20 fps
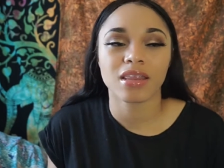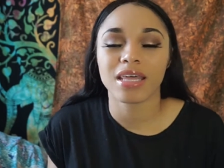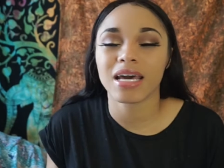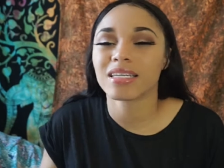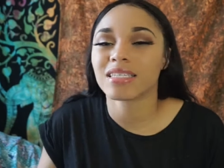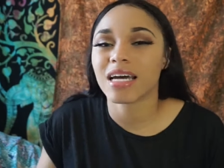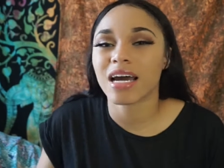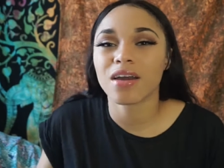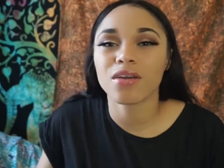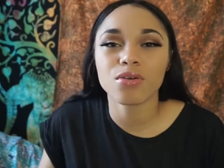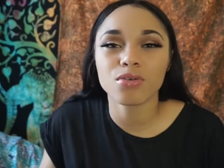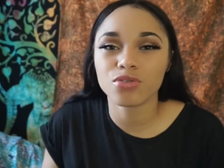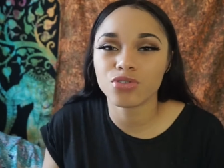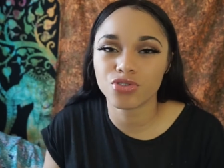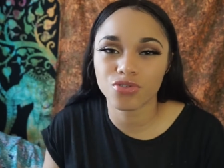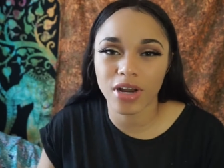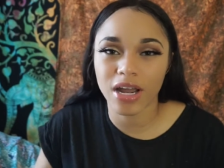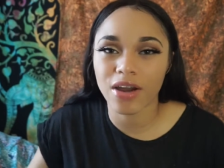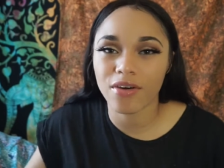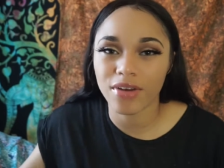That's how you
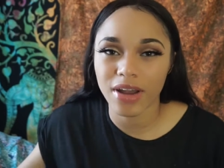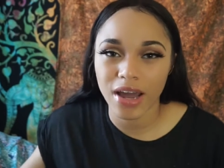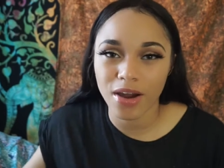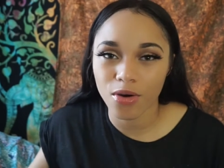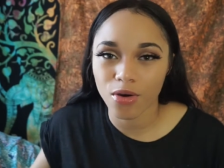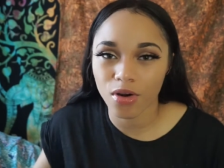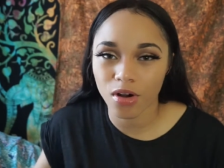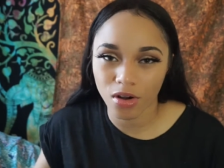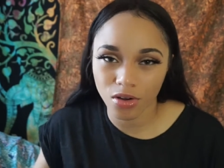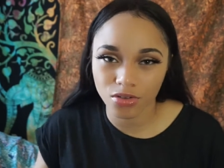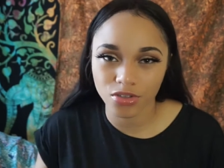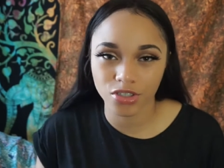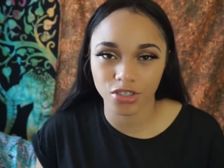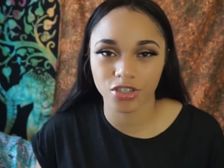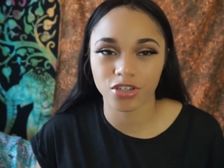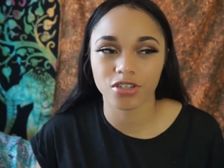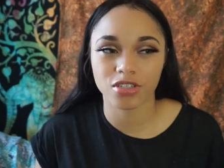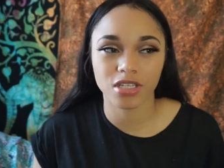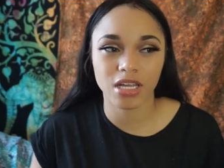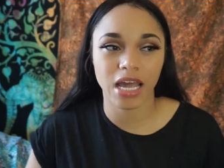drown out
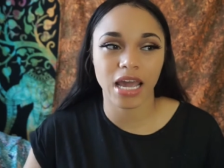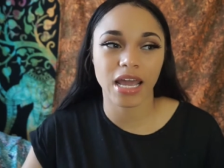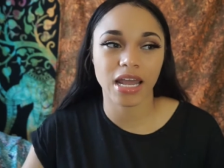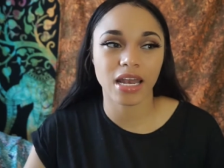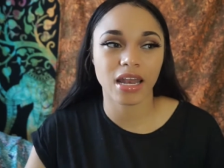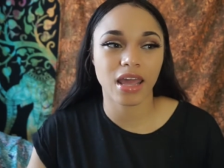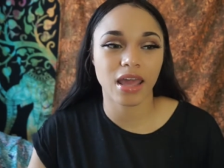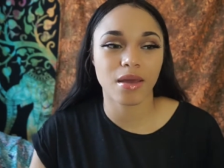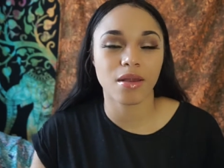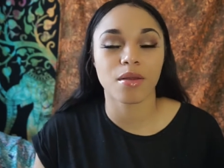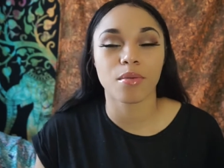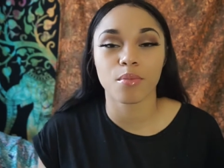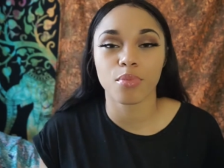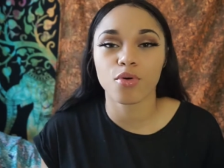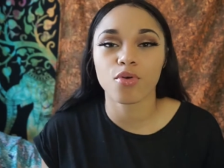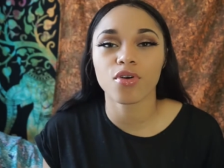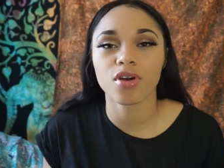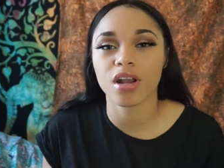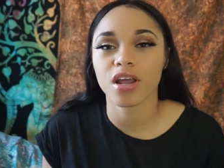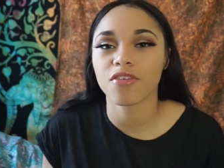cultures and
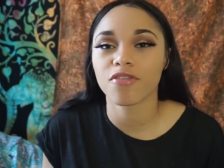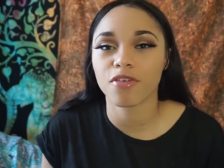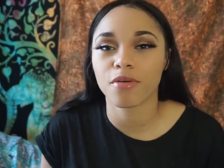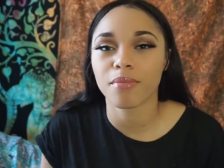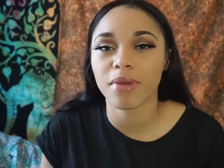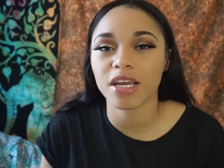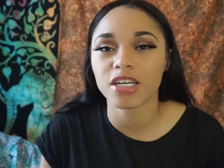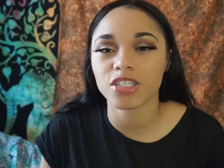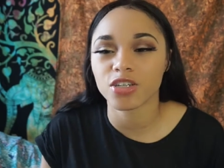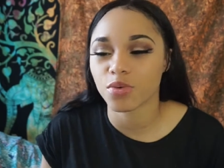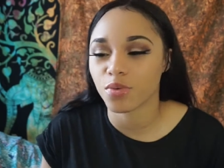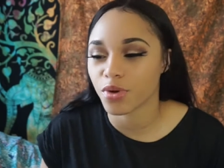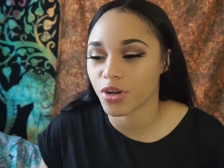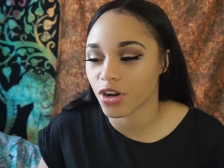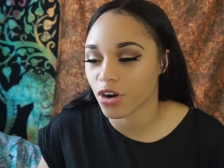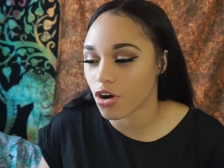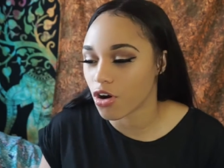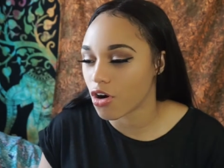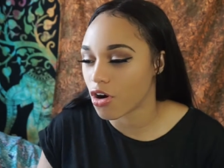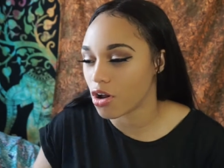important information,
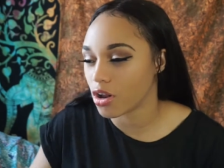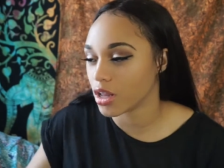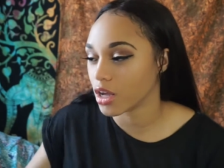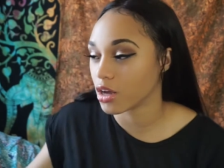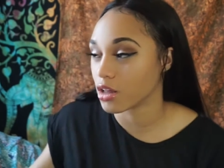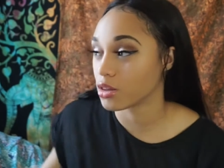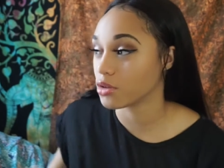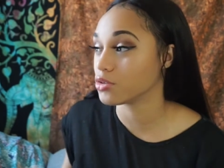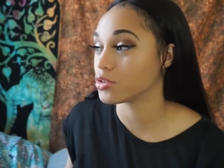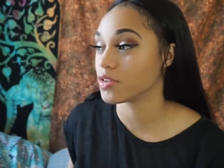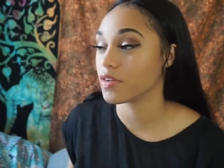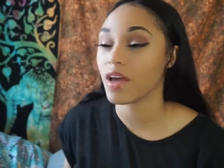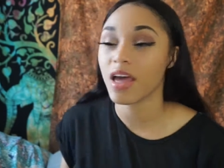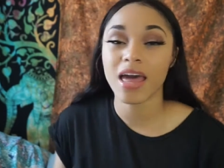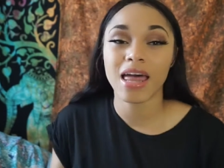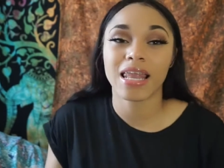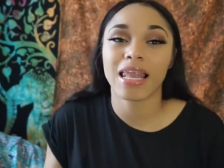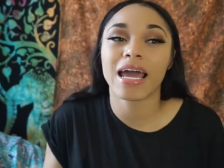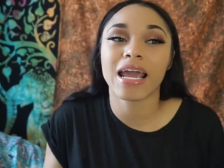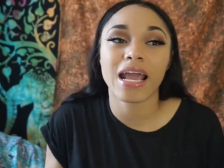when you're all-inclusive.
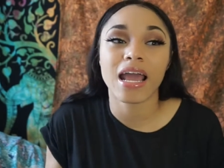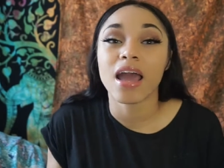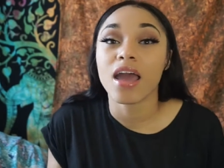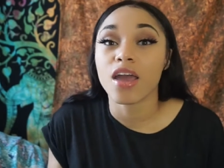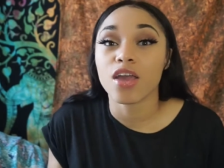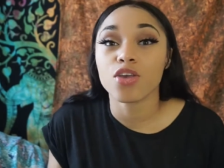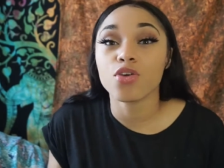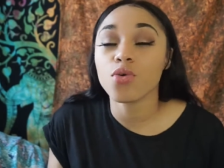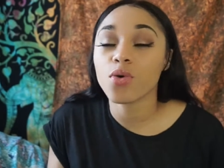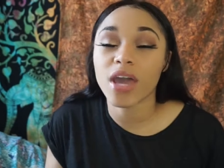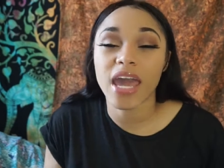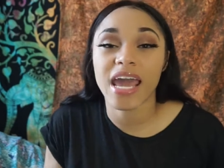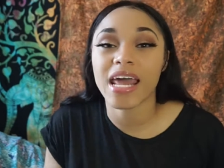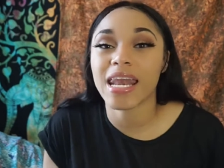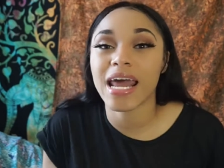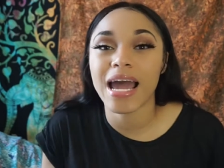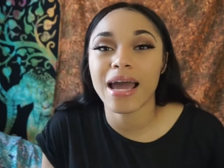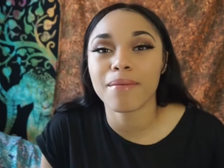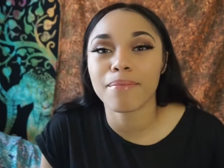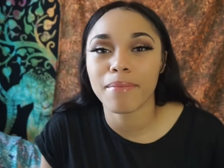Like, you
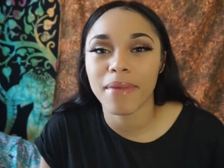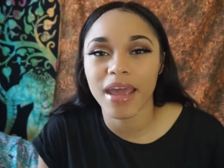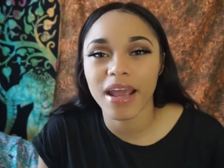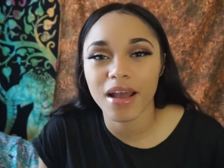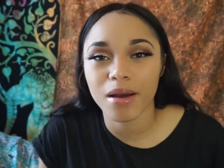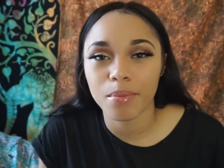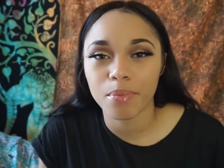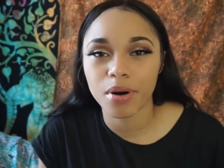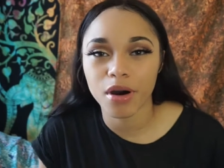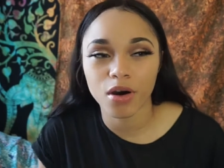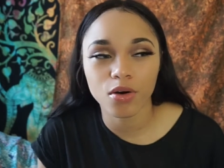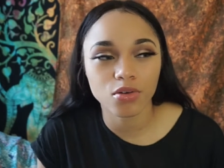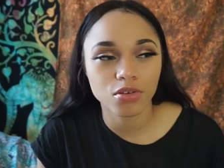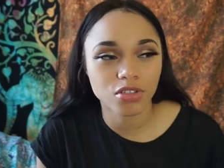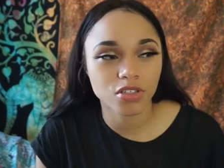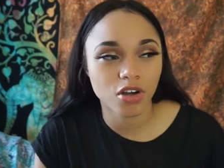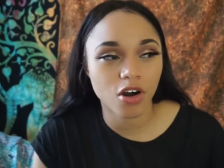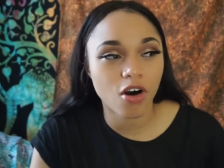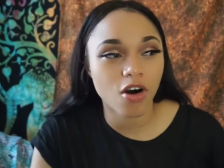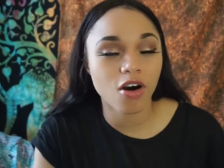cannot make a
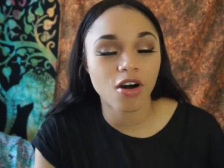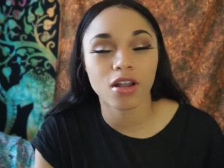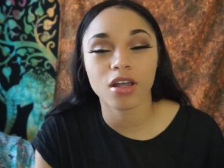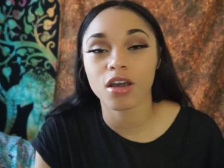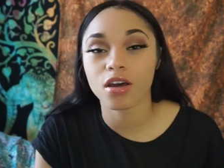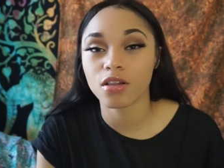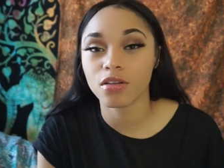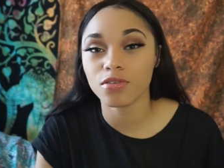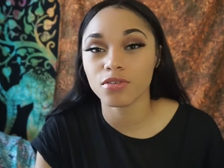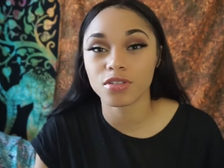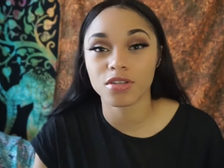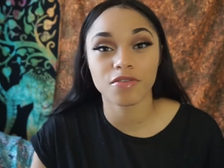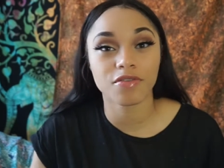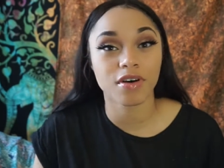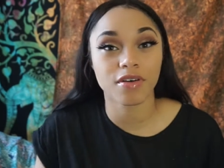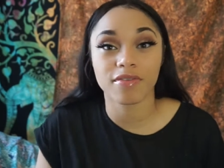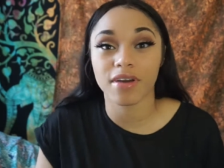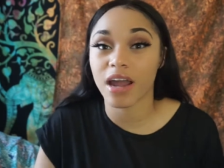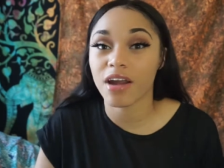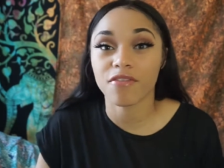post
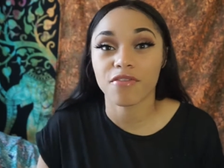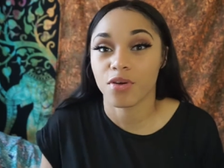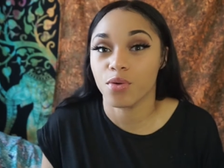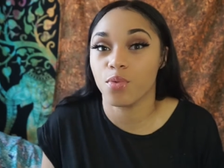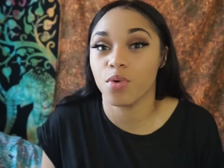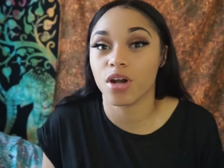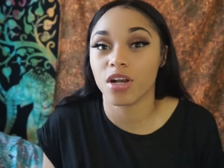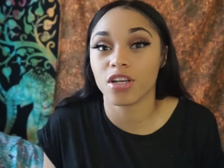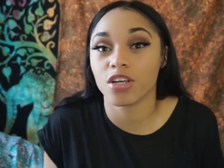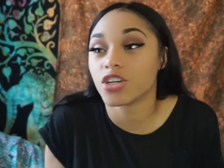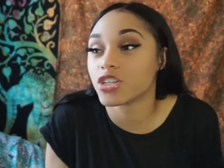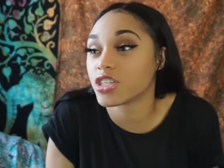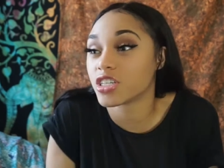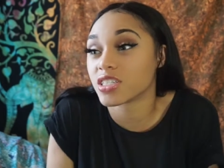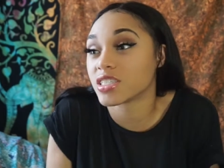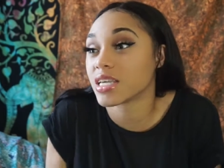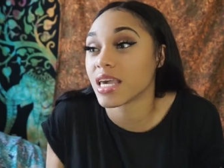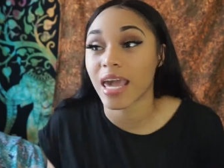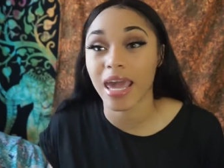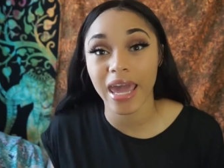all-inclusive of everyone. You
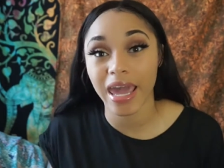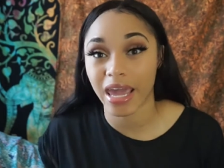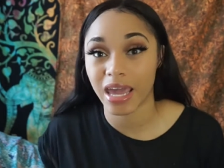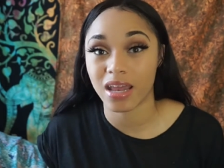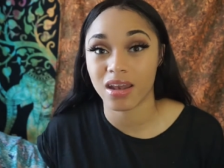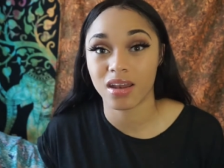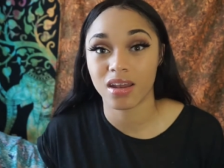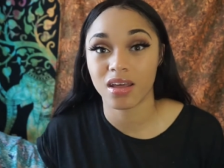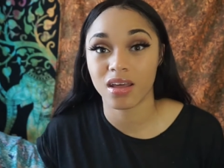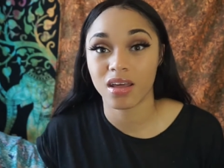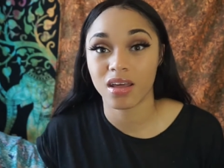just can't.